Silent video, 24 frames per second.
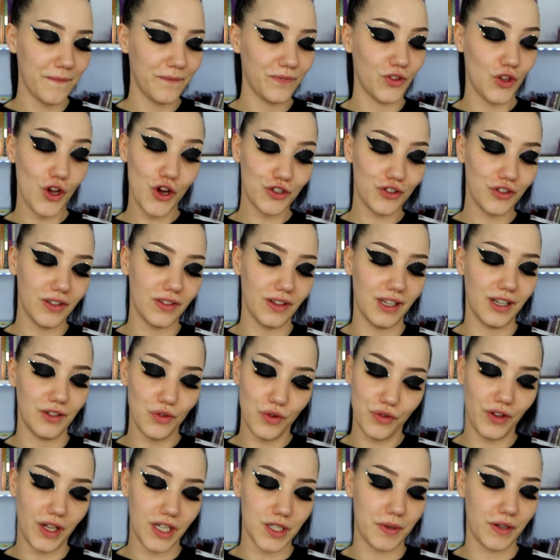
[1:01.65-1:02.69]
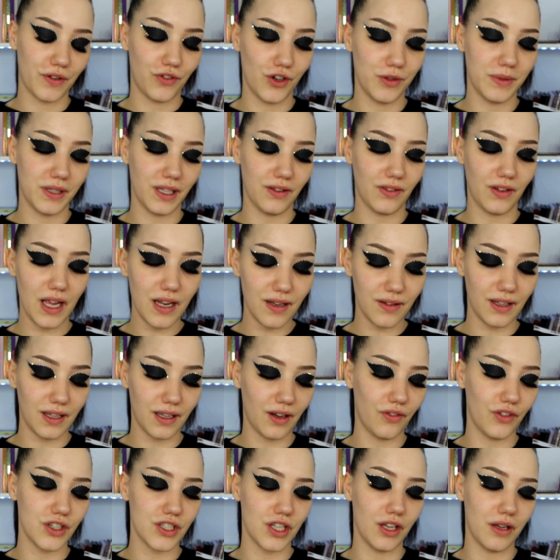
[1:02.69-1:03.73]
Non-creasing, no flashback formula gives instant
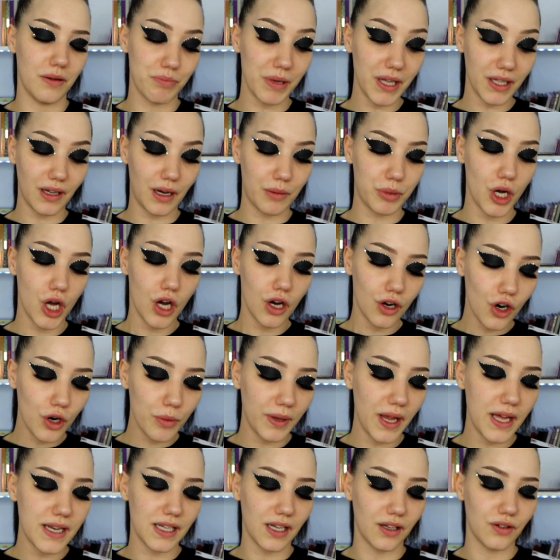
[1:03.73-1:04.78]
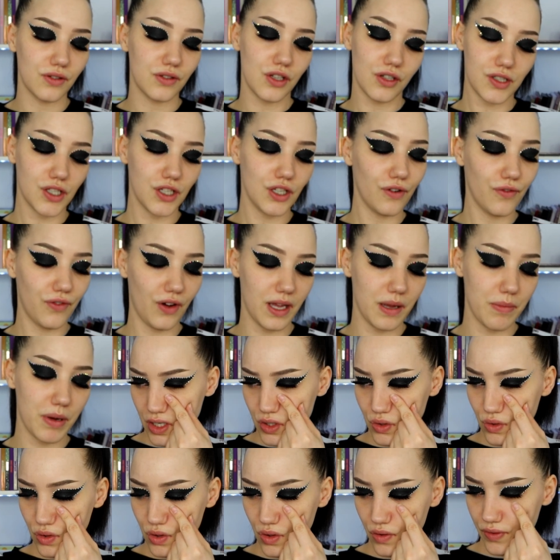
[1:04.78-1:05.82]
coverage that you can build up or blend out to suit your vibe. I
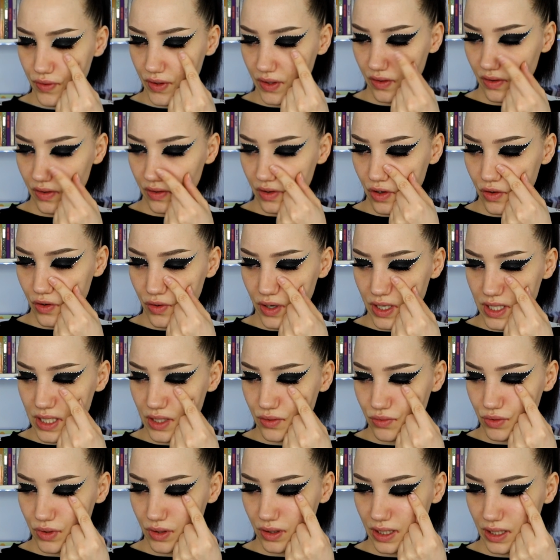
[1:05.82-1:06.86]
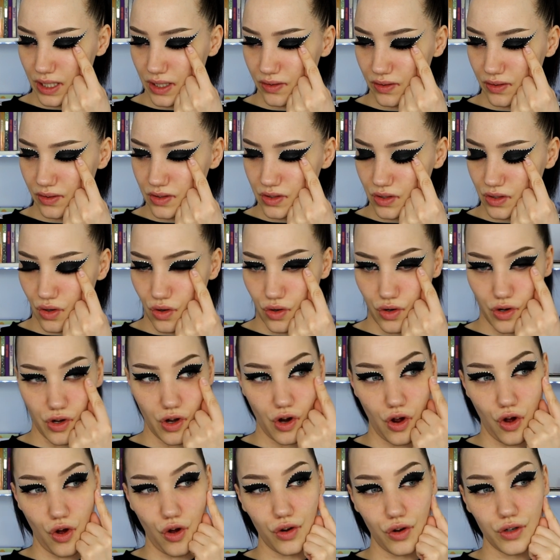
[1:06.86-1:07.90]
don't know if this is already released or
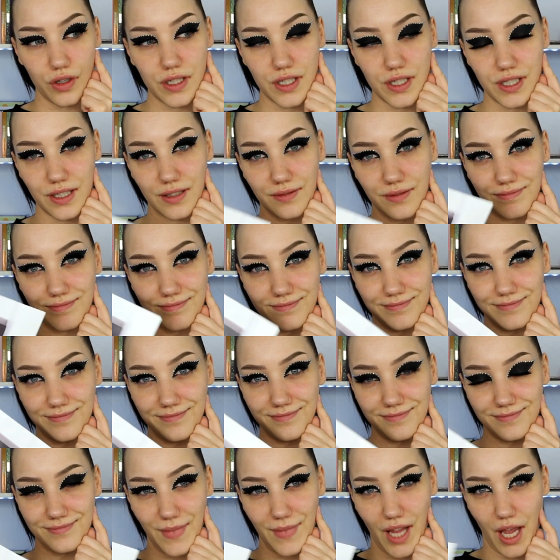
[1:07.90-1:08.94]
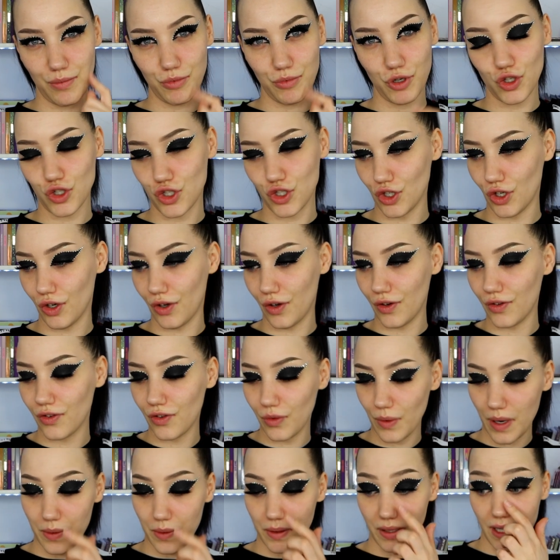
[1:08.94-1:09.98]
not. I'm not sure.
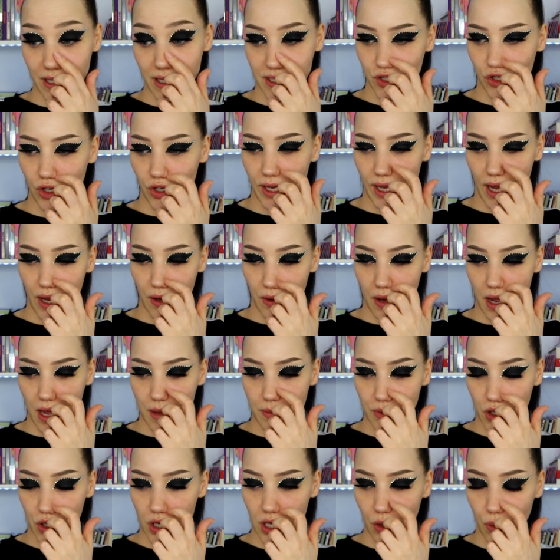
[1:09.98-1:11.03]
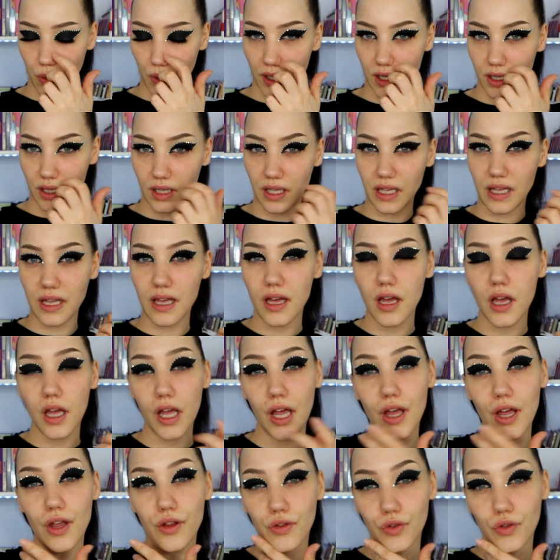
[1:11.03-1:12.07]
So anyway, let's try it out. I'm going to quickly
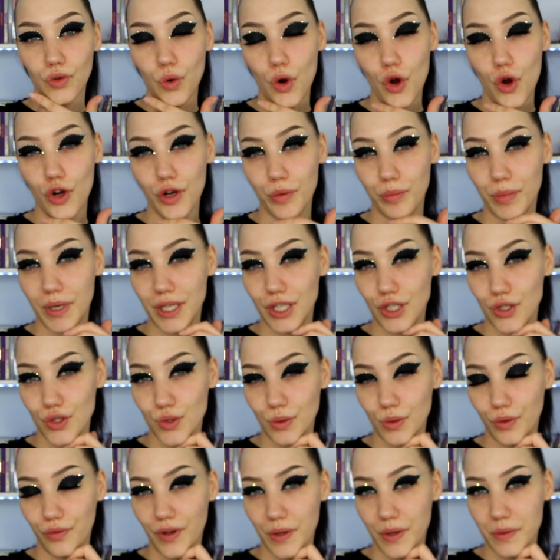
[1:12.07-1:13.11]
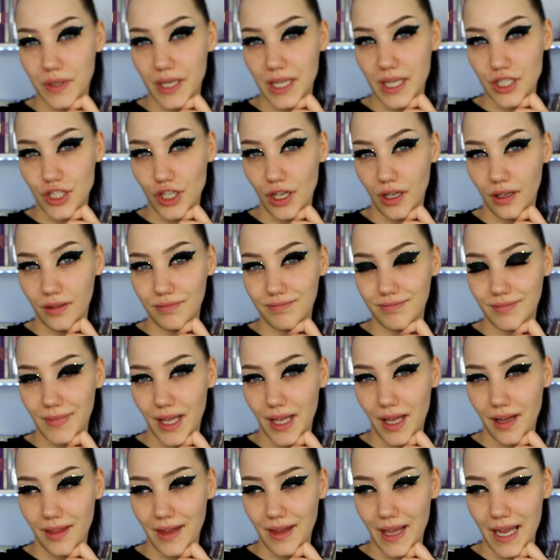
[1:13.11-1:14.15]
throw on my usual foundation
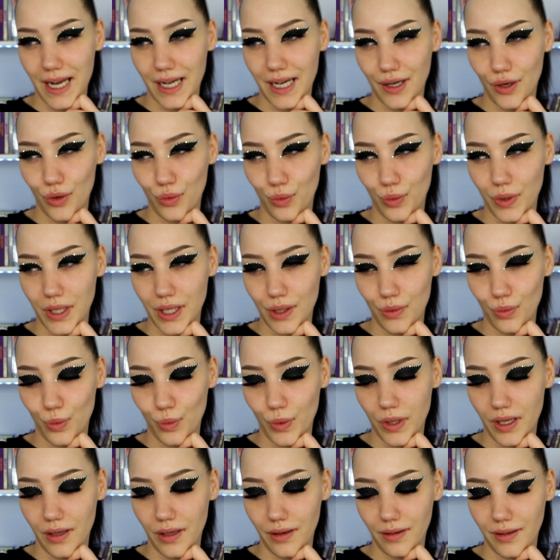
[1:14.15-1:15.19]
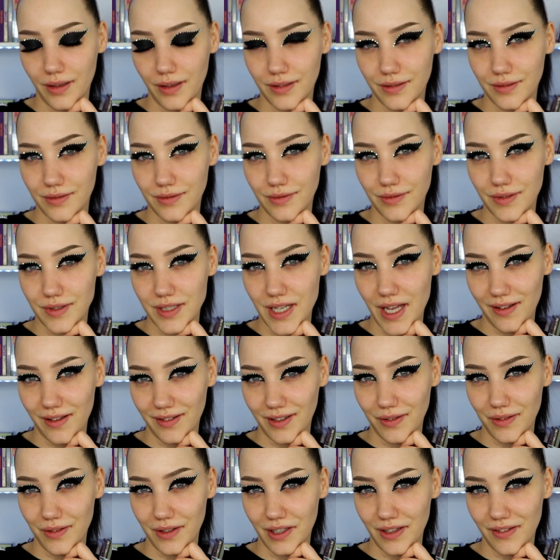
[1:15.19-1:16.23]
and then we will
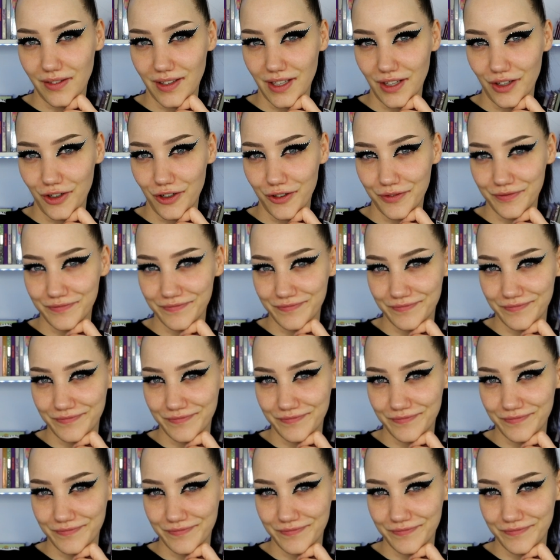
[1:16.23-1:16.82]
test out the concealer.